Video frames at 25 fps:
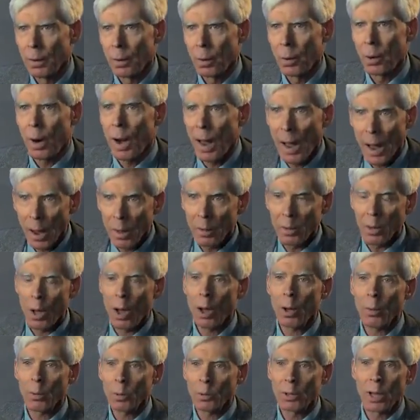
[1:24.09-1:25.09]
or how
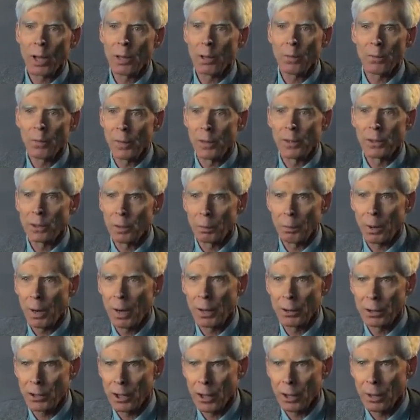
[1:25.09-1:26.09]
long it will take to finish a
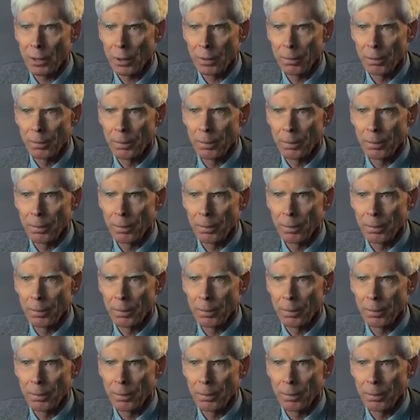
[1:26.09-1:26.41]
project.